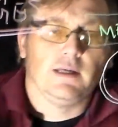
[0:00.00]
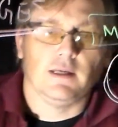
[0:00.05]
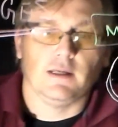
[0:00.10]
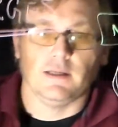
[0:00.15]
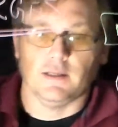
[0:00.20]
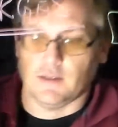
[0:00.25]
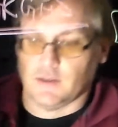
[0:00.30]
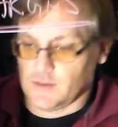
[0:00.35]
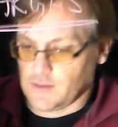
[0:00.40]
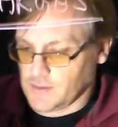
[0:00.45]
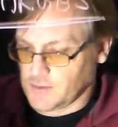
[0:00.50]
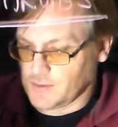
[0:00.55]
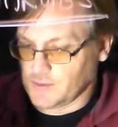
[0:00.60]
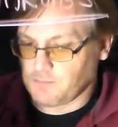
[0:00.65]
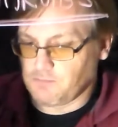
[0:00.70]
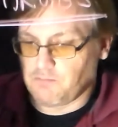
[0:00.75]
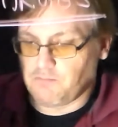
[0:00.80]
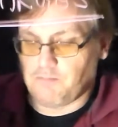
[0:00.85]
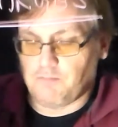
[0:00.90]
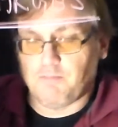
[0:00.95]
is
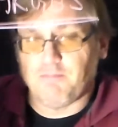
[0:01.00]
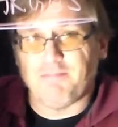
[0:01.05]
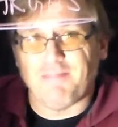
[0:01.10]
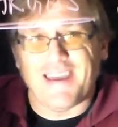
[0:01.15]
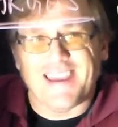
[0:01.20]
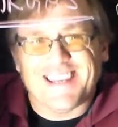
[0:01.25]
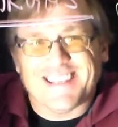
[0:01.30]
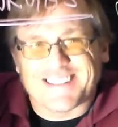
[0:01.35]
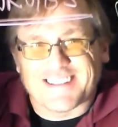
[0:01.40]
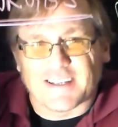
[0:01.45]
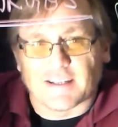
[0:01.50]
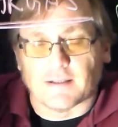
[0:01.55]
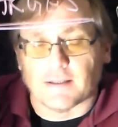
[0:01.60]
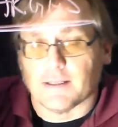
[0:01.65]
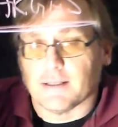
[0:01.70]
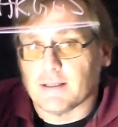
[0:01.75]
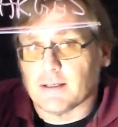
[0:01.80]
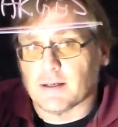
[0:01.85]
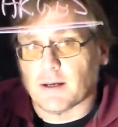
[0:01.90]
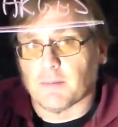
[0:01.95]

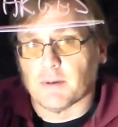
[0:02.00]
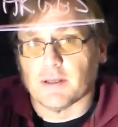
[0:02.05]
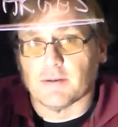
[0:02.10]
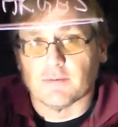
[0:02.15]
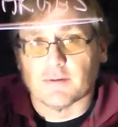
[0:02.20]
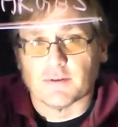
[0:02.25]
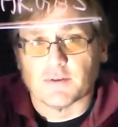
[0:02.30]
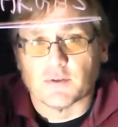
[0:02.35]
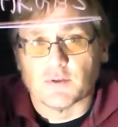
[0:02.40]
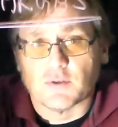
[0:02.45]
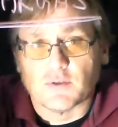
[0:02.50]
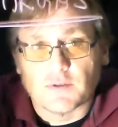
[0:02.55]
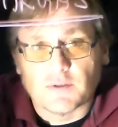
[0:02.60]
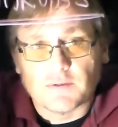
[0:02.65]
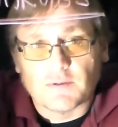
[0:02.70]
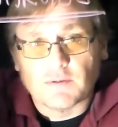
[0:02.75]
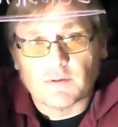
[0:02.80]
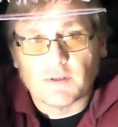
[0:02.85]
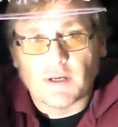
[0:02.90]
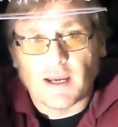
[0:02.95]
basically, I mean, this
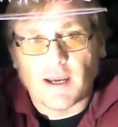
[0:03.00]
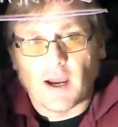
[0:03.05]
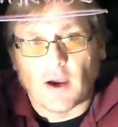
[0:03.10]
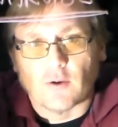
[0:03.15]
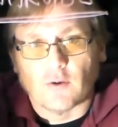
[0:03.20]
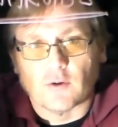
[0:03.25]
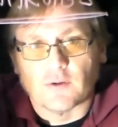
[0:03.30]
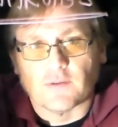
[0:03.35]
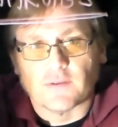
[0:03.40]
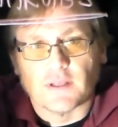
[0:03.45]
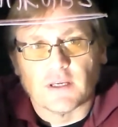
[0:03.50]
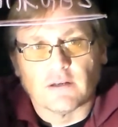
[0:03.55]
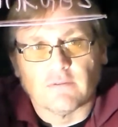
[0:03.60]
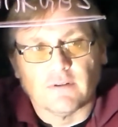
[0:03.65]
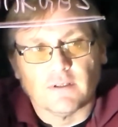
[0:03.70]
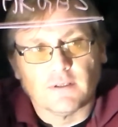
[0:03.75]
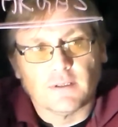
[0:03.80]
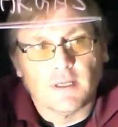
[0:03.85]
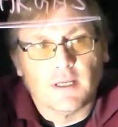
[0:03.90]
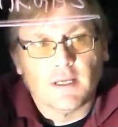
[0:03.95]
is how you can think of
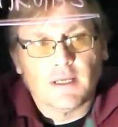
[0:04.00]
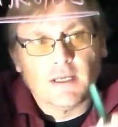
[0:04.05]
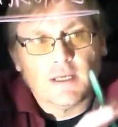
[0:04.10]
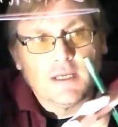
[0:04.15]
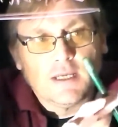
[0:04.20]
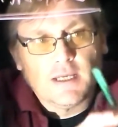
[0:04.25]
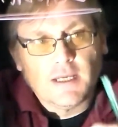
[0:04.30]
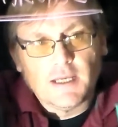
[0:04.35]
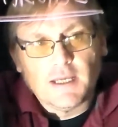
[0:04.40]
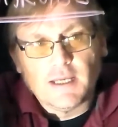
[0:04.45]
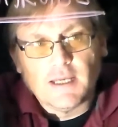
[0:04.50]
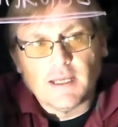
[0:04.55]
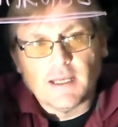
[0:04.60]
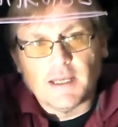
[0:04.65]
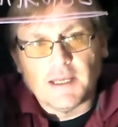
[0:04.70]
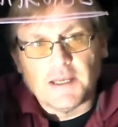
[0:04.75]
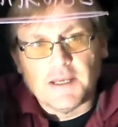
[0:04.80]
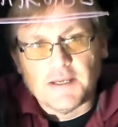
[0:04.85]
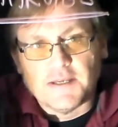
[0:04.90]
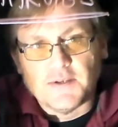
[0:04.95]
it,
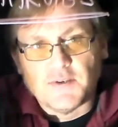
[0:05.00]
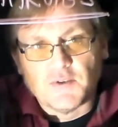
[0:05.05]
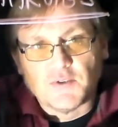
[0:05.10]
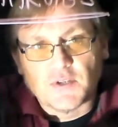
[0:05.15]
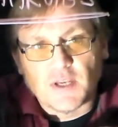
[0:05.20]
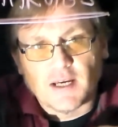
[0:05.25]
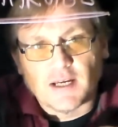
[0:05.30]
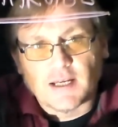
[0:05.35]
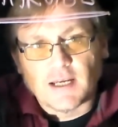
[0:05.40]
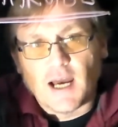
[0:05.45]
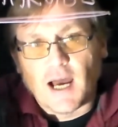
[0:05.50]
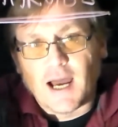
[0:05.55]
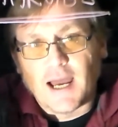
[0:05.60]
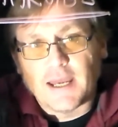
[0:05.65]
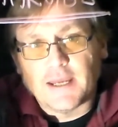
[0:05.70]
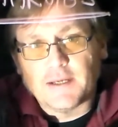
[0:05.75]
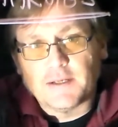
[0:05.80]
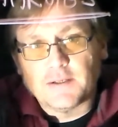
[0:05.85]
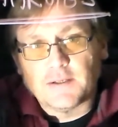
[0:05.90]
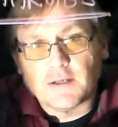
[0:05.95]
is a
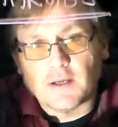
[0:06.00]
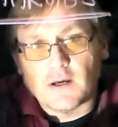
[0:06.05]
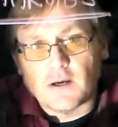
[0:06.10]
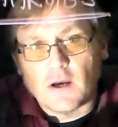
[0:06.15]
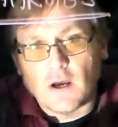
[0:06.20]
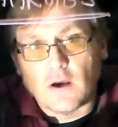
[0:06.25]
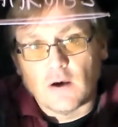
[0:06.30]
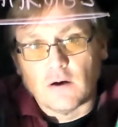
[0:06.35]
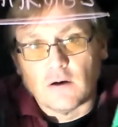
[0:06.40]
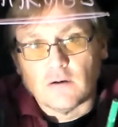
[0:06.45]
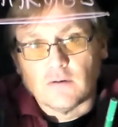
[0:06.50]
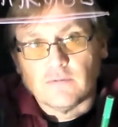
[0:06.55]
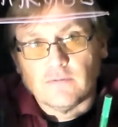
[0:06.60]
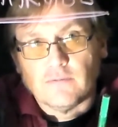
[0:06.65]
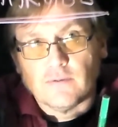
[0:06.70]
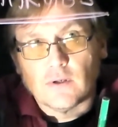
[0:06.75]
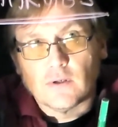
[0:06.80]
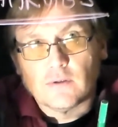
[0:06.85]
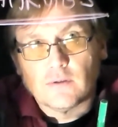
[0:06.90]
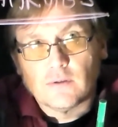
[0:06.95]
kind of
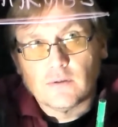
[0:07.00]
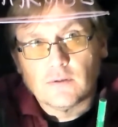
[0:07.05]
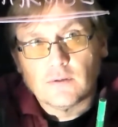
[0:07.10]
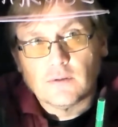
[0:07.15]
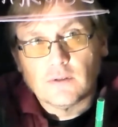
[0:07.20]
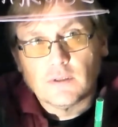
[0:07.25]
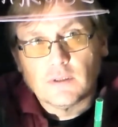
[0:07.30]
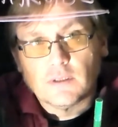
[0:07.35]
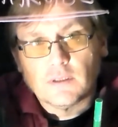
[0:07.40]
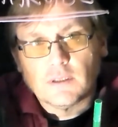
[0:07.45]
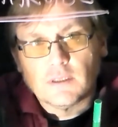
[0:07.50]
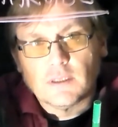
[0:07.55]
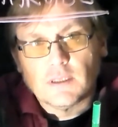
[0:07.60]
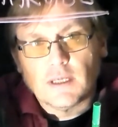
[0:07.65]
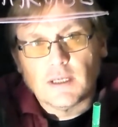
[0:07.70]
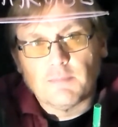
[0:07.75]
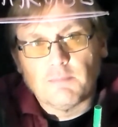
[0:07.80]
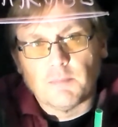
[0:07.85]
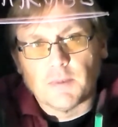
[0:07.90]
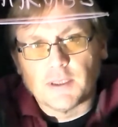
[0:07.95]

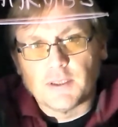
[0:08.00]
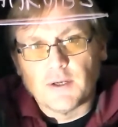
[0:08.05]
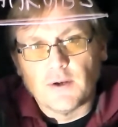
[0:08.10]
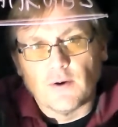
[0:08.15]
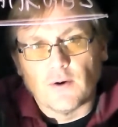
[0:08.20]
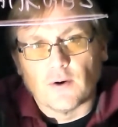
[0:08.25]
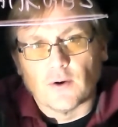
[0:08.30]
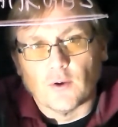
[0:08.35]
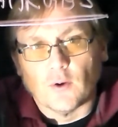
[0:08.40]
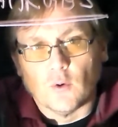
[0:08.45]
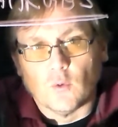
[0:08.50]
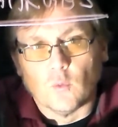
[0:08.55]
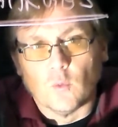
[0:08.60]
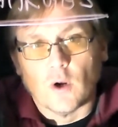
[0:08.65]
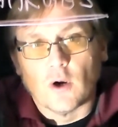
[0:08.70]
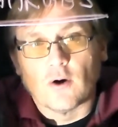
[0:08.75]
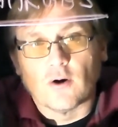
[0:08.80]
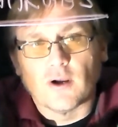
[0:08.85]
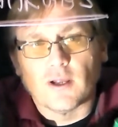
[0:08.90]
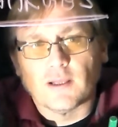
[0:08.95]
material
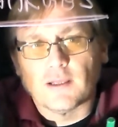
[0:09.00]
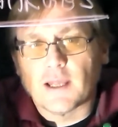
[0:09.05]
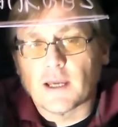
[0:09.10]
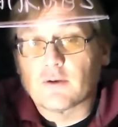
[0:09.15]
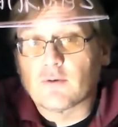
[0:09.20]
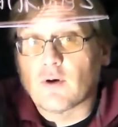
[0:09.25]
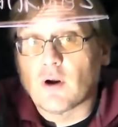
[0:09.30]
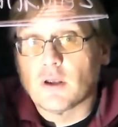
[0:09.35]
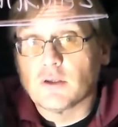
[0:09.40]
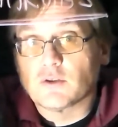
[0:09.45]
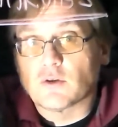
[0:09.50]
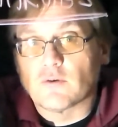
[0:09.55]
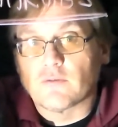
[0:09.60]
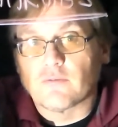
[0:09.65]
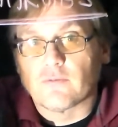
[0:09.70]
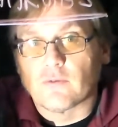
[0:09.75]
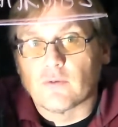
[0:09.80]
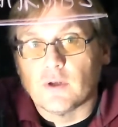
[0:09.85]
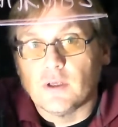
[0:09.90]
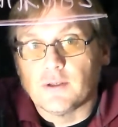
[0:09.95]
where electrons are
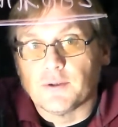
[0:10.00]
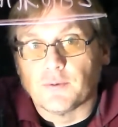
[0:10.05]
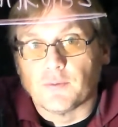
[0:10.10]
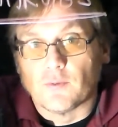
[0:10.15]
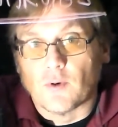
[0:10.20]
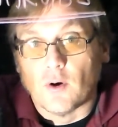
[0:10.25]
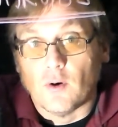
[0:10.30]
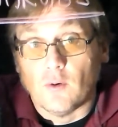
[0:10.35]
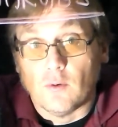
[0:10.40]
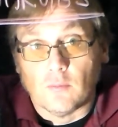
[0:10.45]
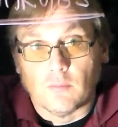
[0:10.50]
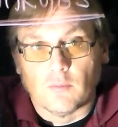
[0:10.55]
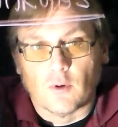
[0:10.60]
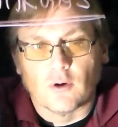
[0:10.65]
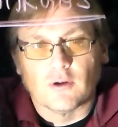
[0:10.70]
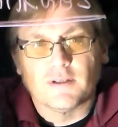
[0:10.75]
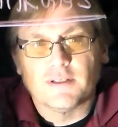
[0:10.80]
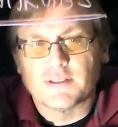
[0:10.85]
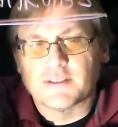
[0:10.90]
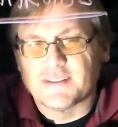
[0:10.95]
free to roam,
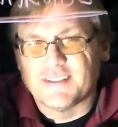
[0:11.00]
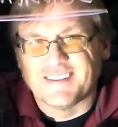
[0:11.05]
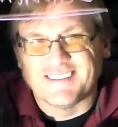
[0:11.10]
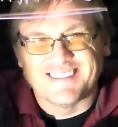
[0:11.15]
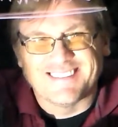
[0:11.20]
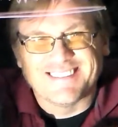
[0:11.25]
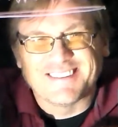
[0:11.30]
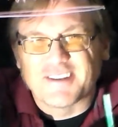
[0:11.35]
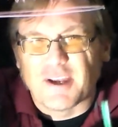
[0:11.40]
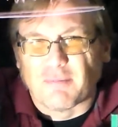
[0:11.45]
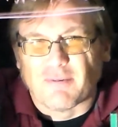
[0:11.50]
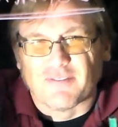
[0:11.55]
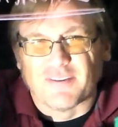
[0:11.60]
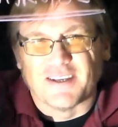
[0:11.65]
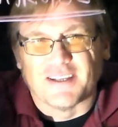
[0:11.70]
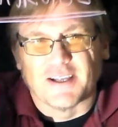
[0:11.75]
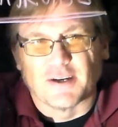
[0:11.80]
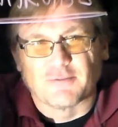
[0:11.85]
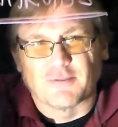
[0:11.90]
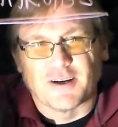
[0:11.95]
or at least some of
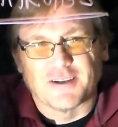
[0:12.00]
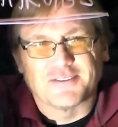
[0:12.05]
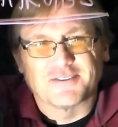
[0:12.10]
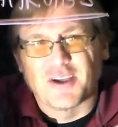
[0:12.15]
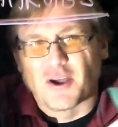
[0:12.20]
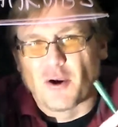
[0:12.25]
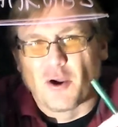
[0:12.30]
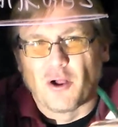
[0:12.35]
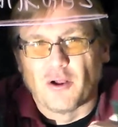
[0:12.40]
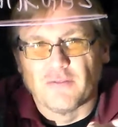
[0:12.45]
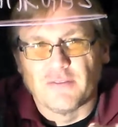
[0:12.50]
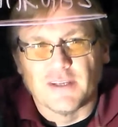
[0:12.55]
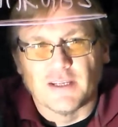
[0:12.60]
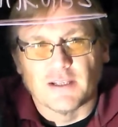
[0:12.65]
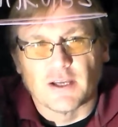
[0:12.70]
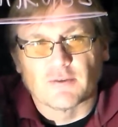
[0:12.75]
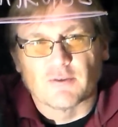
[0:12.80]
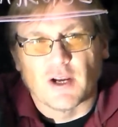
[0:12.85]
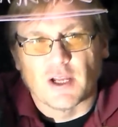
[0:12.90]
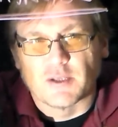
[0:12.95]
the electrons, not all of the
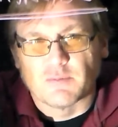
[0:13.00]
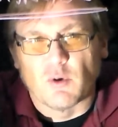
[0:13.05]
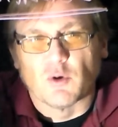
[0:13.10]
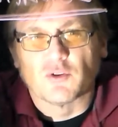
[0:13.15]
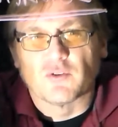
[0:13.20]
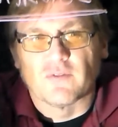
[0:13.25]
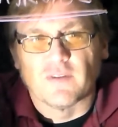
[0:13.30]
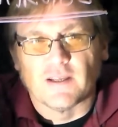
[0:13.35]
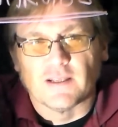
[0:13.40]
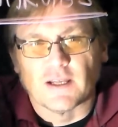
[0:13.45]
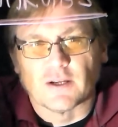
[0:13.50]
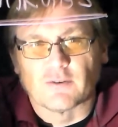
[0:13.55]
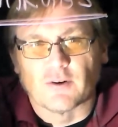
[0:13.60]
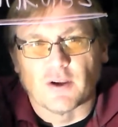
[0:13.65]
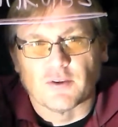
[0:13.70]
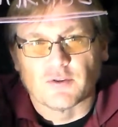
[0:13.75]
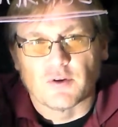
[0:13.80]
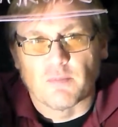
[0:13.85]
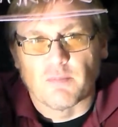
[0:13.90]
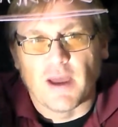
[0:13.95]
electrons. Most of the
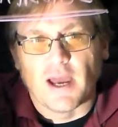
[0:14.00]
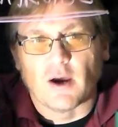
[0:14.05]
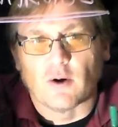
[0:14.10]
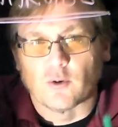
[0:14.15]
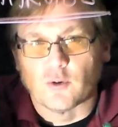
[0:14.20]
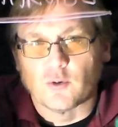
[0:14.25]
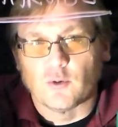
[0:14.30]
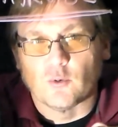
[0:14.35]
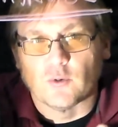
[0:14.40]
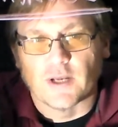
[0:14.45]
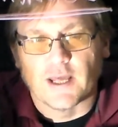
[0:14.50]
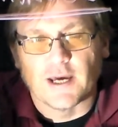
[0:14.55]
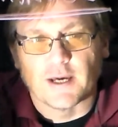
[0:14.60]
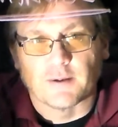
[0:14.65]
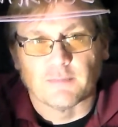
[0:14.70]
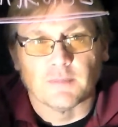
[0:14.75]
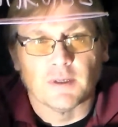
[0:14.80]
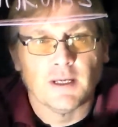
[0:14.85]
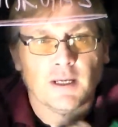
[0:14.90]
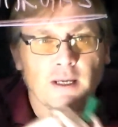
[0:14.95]
electrons are bound to an
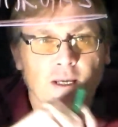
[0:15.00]
atom,